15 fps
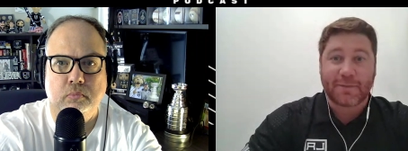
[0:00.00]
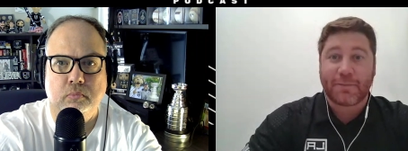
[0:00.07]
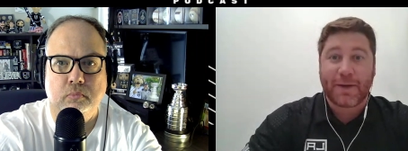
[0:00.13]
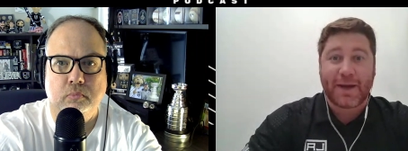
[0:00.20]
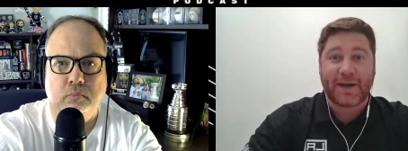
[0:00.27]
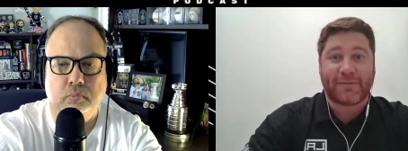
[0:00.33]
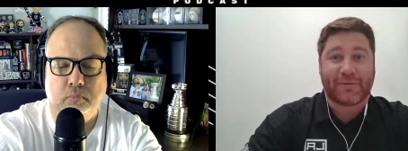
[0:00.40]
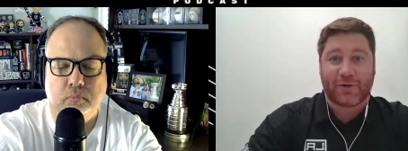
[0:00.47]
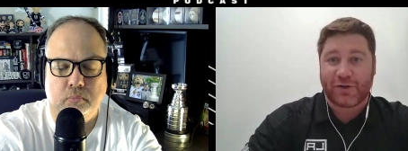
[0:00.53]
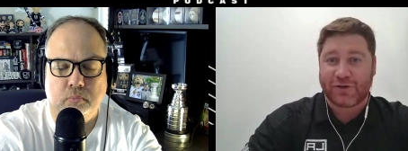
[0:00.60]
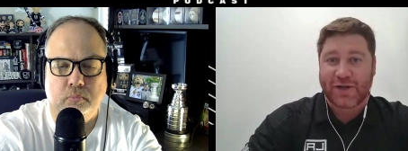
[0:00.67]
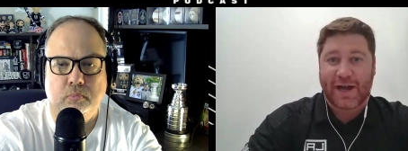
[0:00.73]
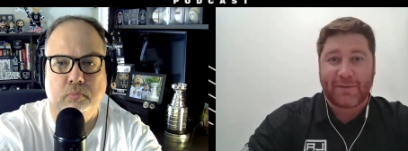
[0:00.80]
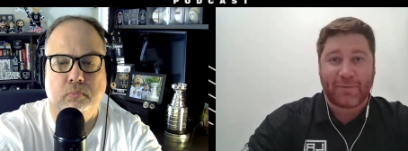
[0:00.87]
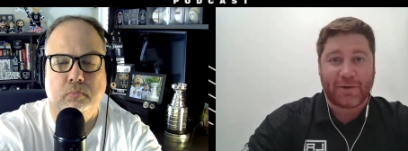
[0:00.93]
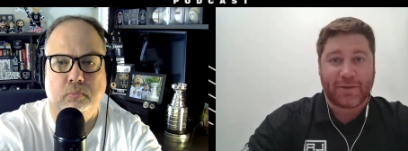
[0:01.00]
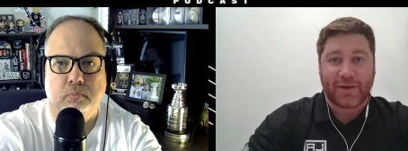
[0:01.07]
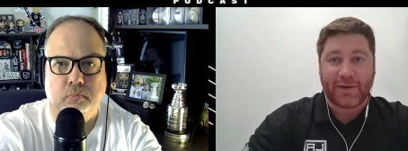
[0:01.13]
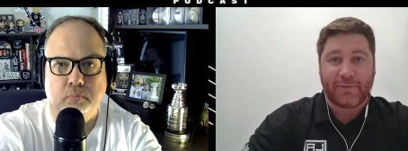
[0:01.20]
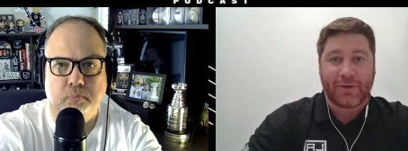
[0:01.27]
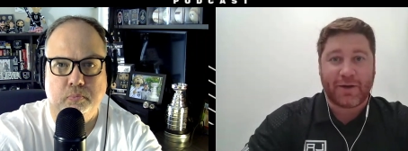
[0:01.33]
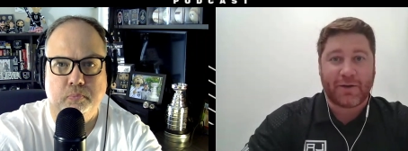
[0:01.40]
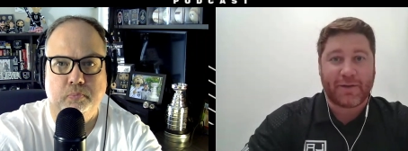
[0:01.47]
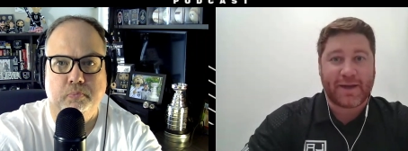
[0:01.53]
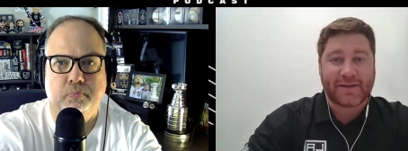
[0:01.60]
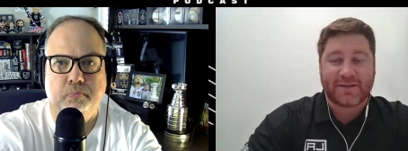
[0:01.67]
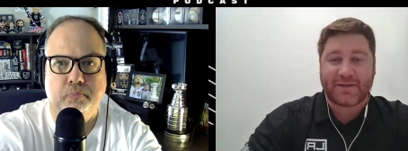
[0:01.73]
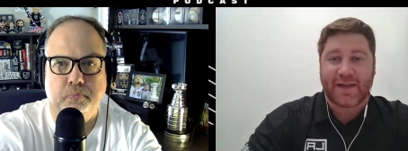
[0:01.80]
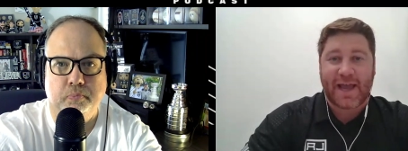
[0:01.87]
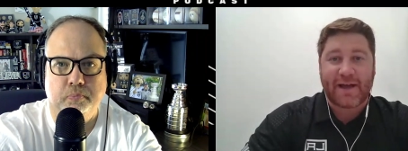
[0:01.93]
Speaker 1: competing for a job with him? You know, they
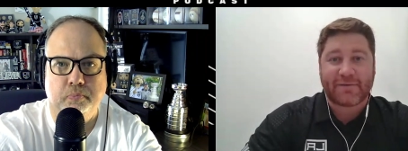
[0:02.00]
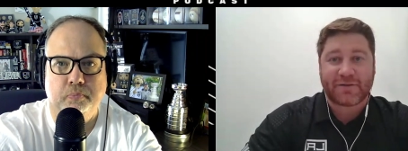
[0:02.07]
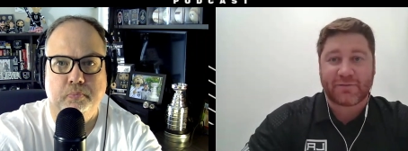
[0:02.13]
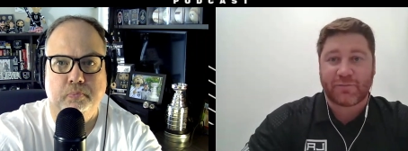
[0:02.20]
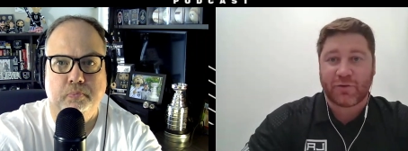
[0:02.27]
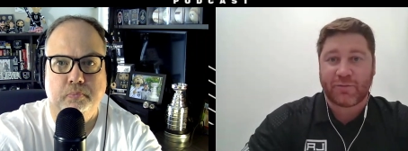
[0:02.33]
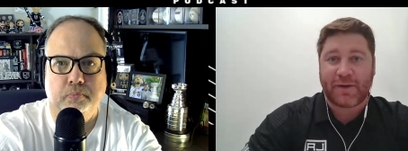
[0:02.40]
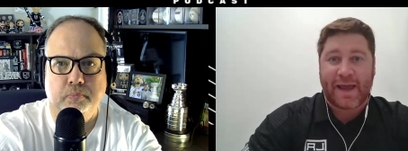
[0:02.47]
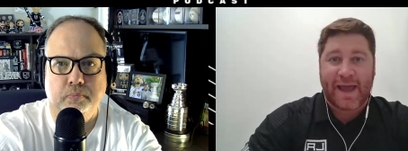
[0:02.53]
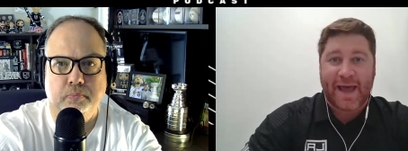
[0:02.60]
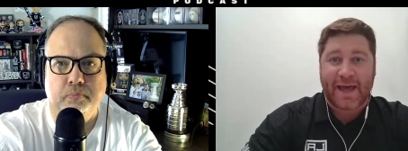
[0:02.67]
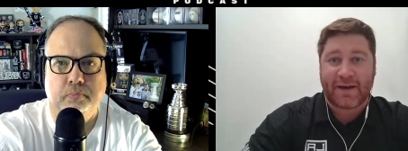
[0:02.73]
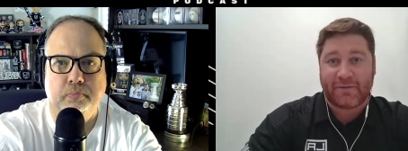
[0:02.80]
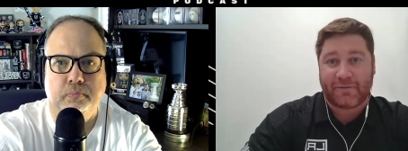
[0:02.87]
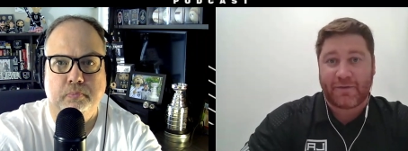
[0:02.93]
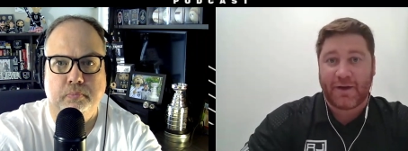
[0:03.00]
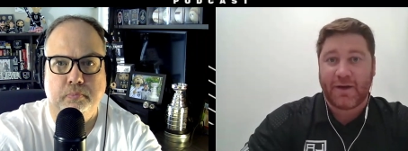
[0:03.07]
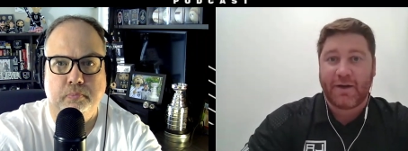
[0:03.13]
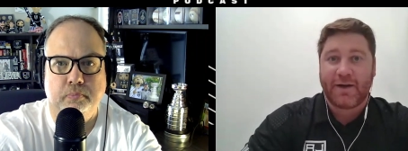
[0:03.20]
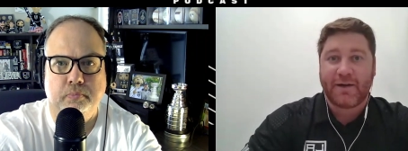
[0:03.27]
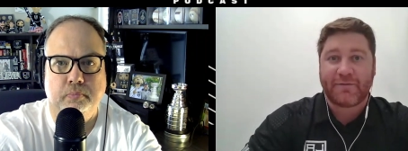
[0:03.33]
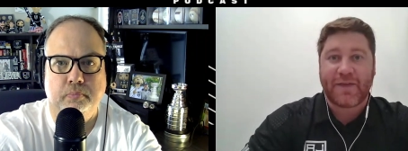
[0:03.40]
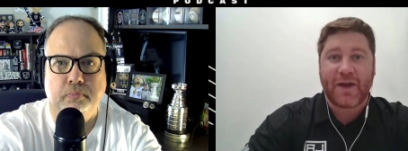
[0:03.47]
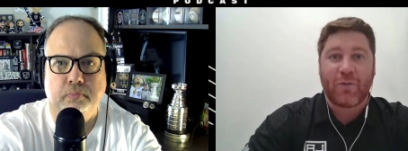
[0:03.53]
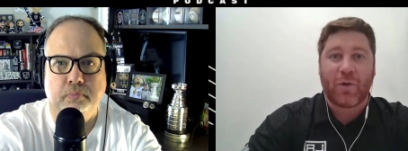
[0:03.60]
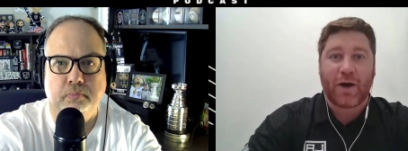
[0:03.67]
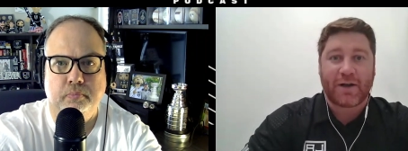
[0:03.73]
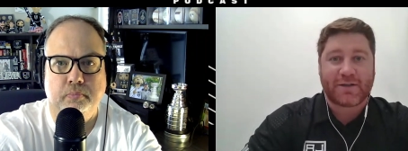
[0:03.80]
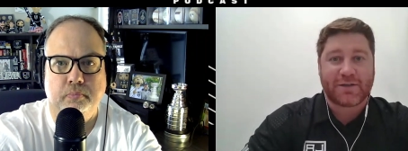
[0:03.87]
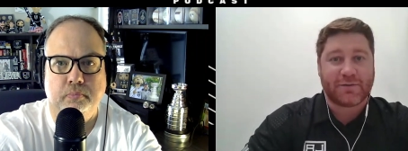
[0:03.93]
they have some room to add if if they
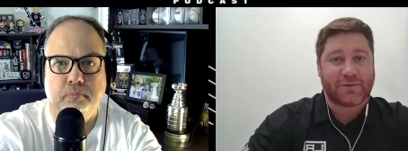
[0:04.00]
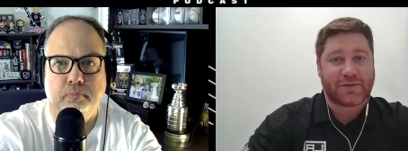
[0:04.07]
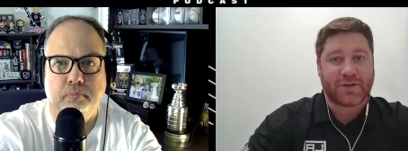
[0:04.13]
want to.